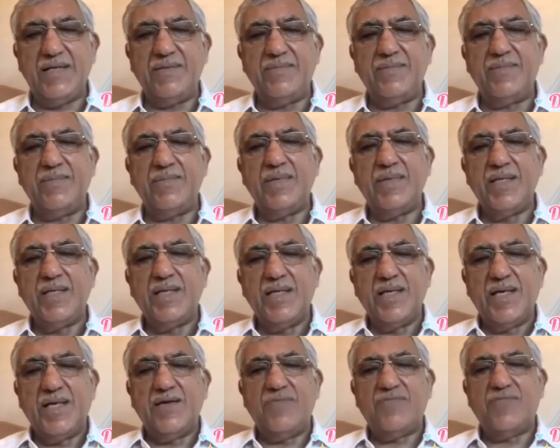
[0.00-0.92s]
him
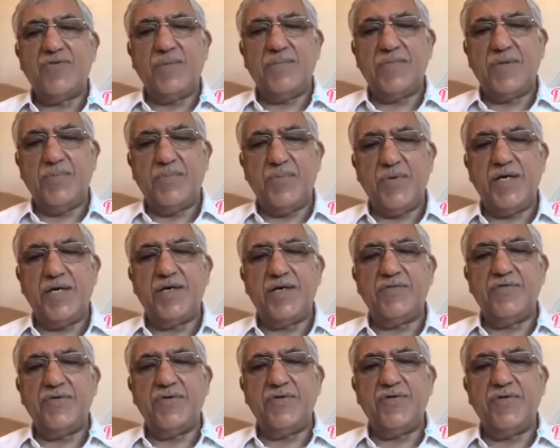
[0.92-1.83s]
from the point
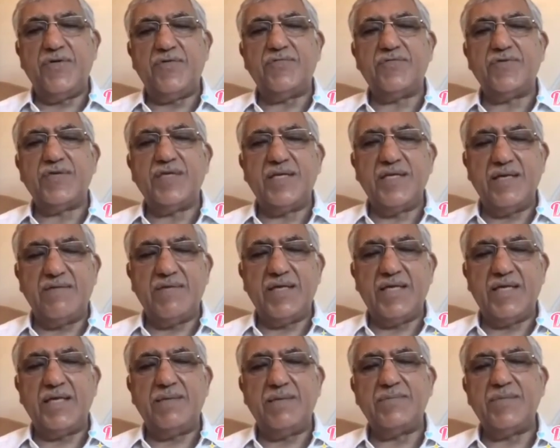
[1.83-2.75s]
of view of
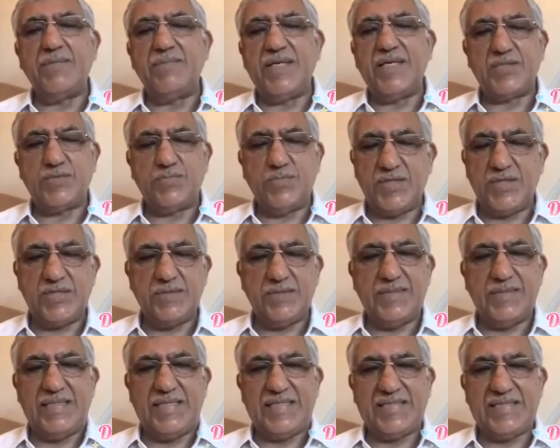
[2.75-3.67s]
giving him the best
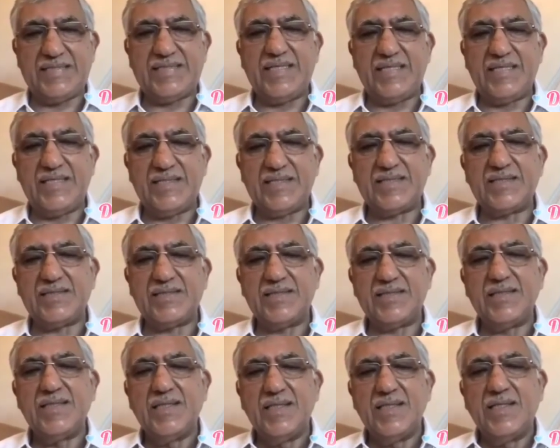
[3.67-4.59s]
possible aesthetics.
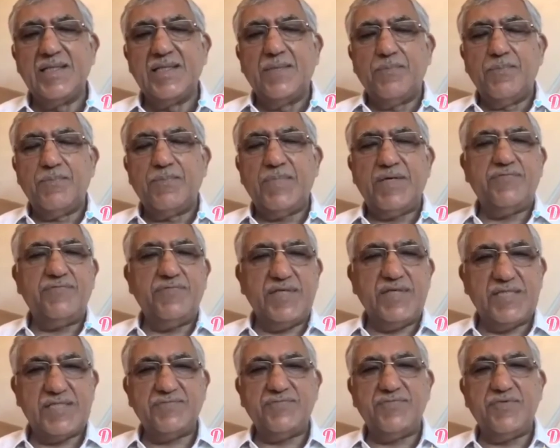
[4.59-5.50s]
But
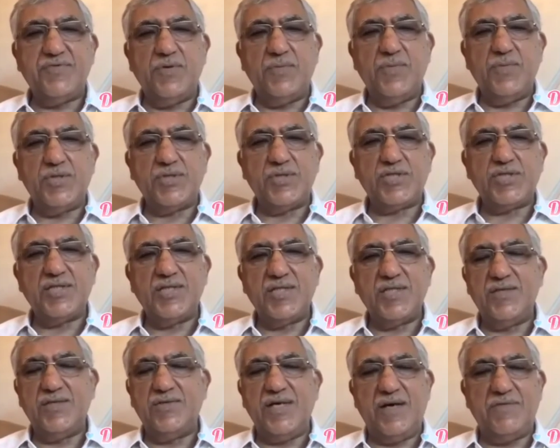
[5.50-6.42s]
first foremost,
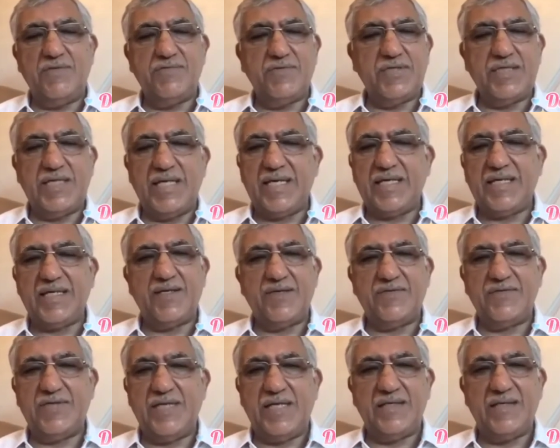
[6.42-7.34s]
you have to take care
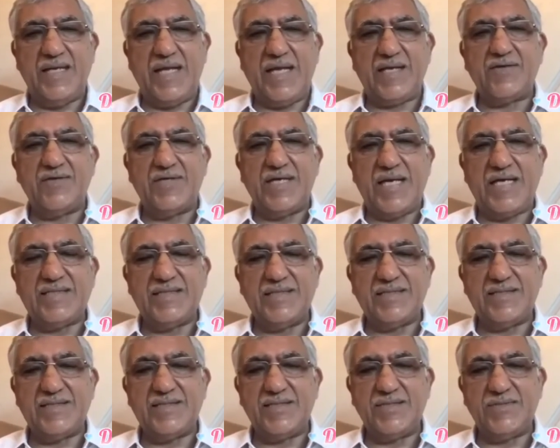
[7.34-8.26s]
of that
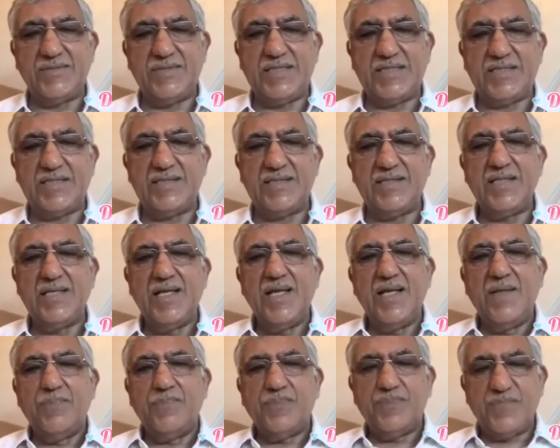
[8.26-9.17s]
necrotizing situation.
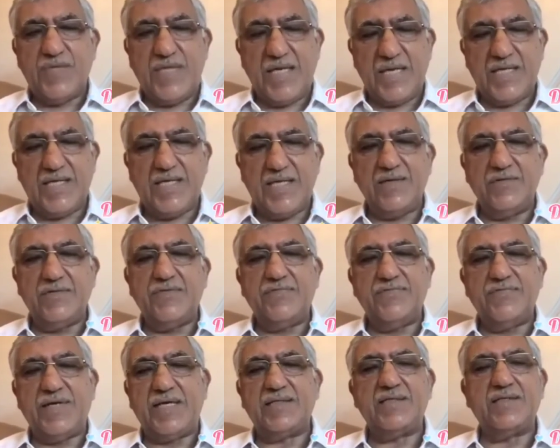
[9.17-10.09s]
Take care of the
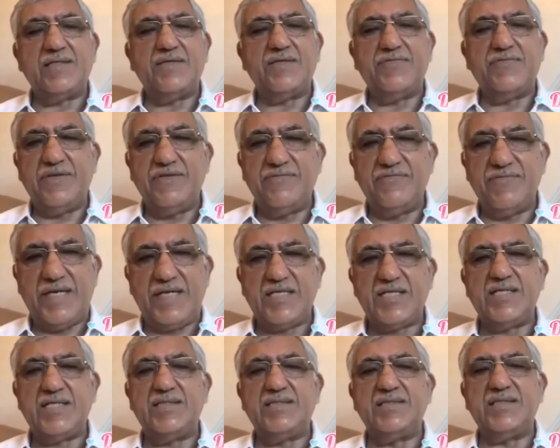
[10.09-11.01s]
factor of
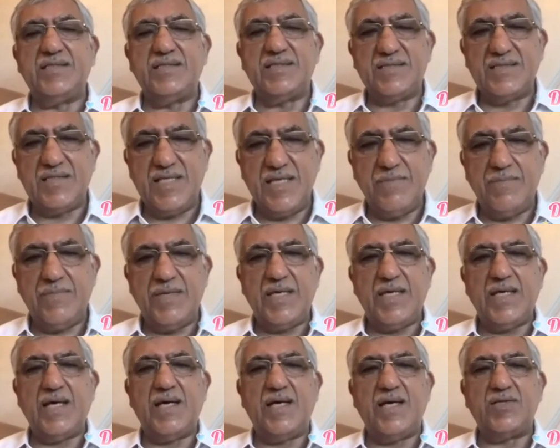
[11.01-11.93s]
infections,
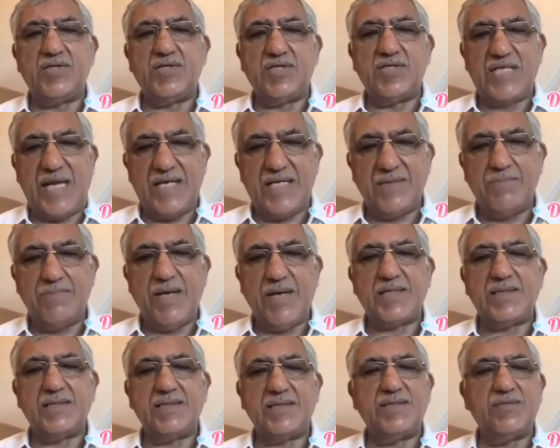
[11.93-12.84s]
ischemia, tight
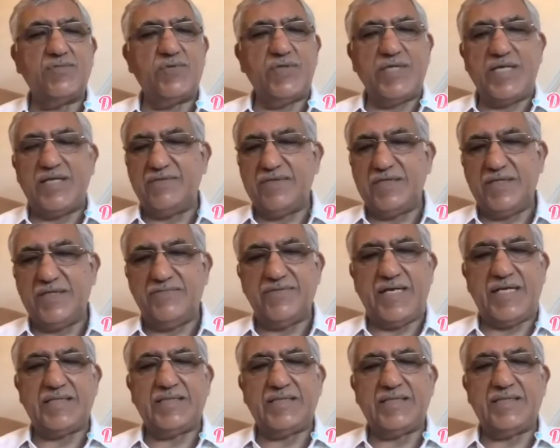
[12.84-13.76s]
buckle, whatever the
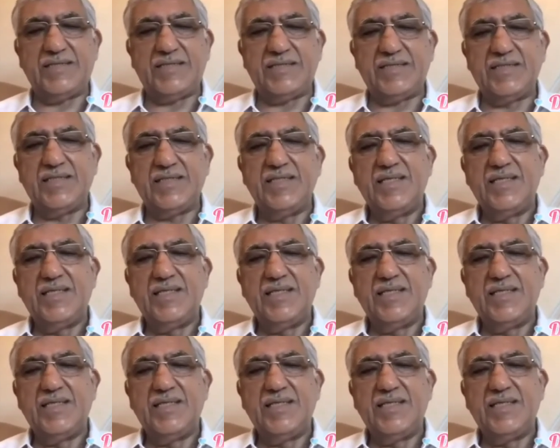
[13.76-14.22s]
factors.